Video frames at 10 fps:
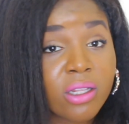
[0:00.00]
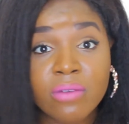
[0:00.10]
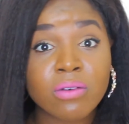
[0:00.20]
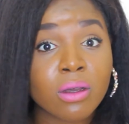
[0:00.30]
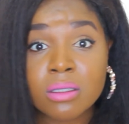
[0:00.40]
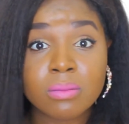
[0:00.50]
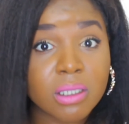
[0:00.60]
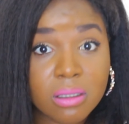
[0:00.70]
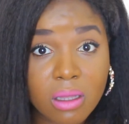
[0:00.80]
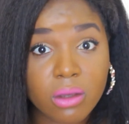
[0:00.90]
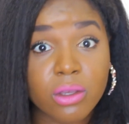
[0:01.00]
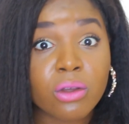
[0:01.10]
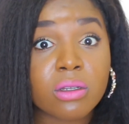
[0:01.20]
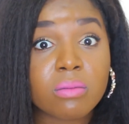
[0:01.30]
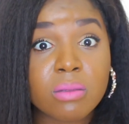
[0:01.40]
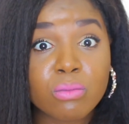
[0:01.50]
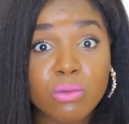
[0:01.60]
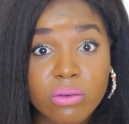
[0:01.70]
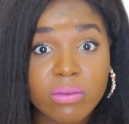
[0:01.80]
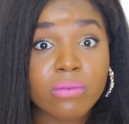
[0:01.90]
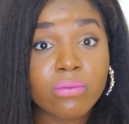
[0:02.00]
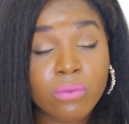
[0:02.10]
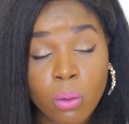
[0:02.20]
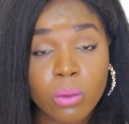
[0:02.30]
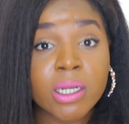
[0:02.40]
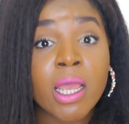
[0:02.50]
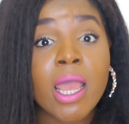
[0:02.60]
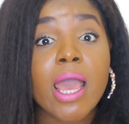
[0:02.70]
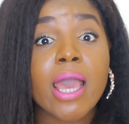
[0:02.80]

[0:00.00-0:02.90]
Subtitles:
You're never going to be stuck. You're going to be moving forward